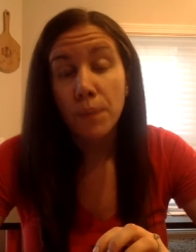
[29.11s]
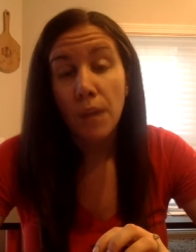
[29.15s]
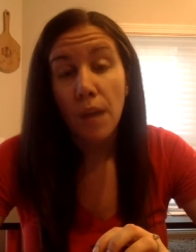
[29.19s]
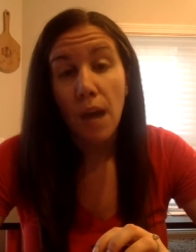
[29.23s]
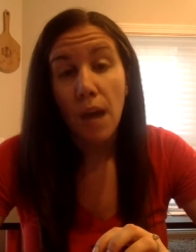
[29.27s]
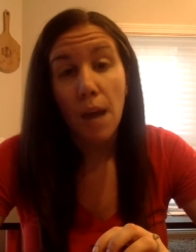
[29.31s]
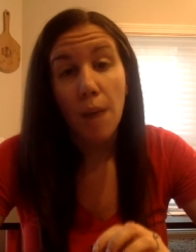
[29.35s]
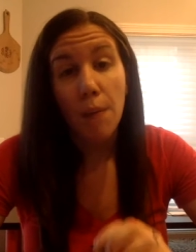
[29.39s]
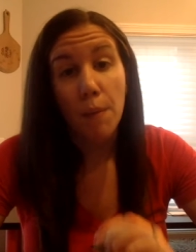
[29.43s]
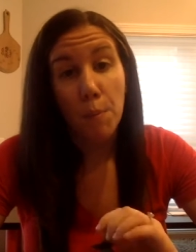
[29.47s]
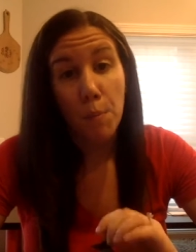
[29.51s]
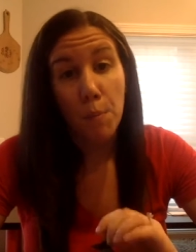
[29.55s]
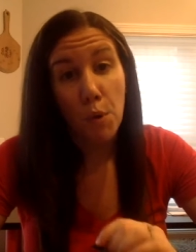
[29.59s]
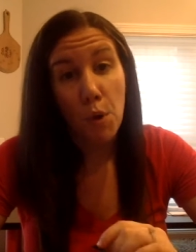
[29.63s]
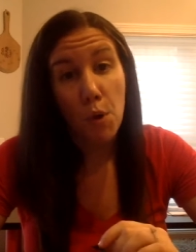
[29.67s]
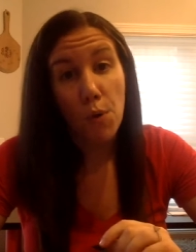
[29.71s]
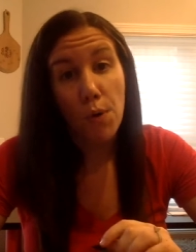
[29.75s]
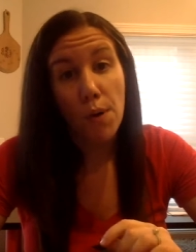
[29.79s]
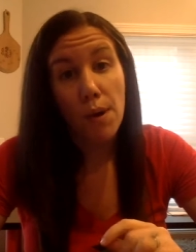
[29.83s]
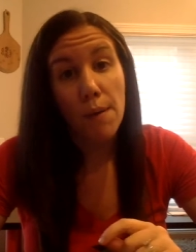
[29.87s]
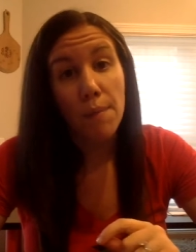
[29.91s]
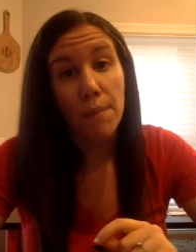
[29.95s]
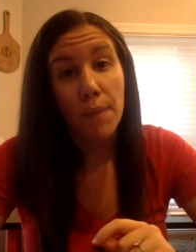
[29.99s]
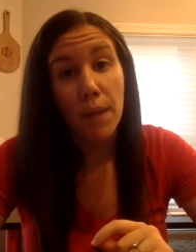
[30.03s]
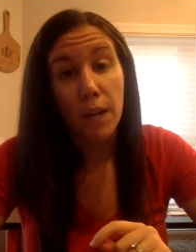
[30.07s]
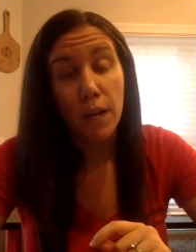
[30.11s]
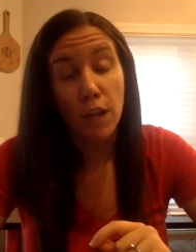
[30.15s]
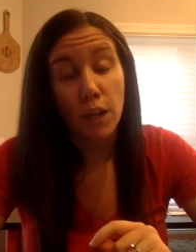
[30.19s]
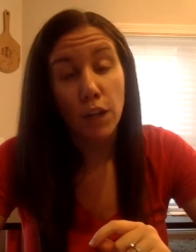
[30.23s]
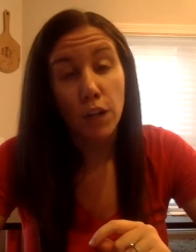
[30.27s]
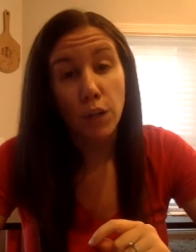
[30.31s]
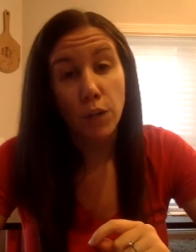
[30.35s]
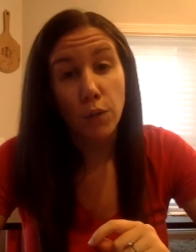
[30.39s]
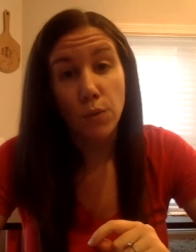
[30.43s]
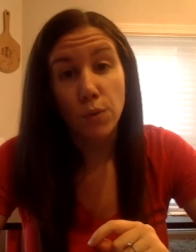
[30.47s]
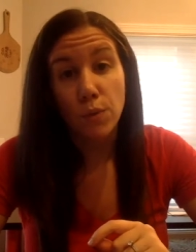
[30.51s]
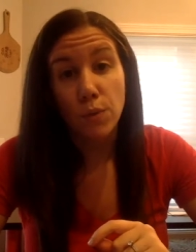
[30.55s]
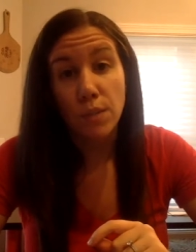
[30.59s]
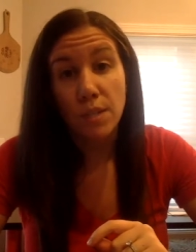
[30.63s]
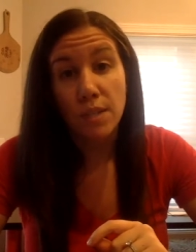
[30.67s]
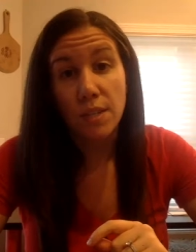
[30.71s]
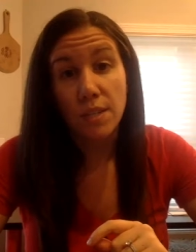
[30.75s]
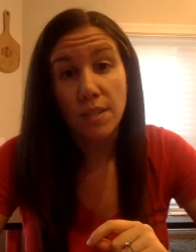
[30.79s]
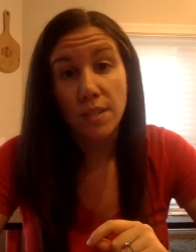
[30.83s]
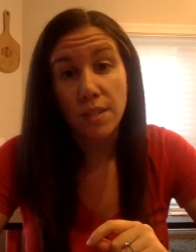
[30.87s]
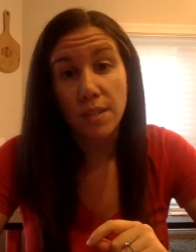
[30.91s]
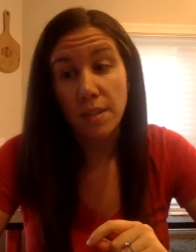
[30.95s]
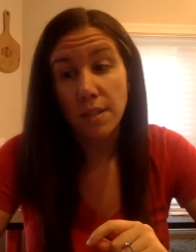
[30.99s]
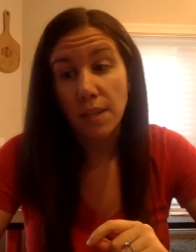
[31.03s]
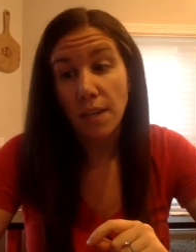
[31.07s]
a program that includes these
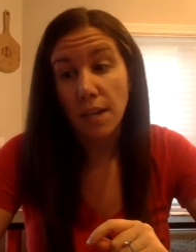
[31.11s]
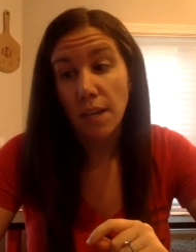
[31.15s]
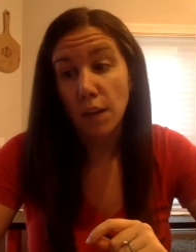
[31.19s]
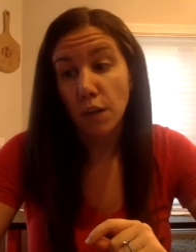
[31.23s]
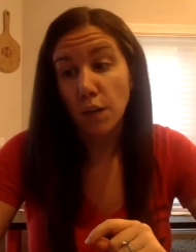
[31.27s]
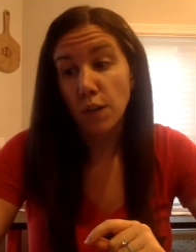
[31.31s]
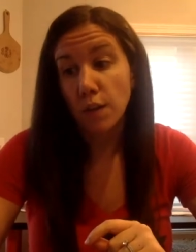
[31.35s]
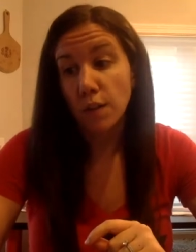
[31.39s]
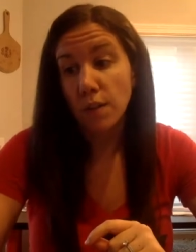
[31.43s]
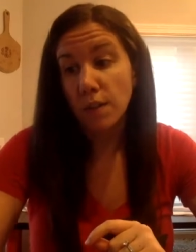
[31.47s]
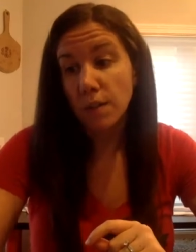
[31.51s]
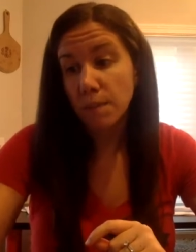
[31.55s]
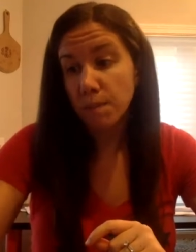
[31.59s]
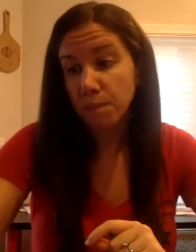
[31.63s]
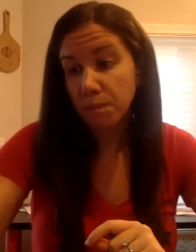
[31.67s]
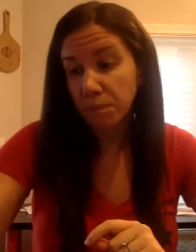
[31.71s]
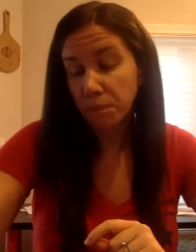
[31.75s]
containers.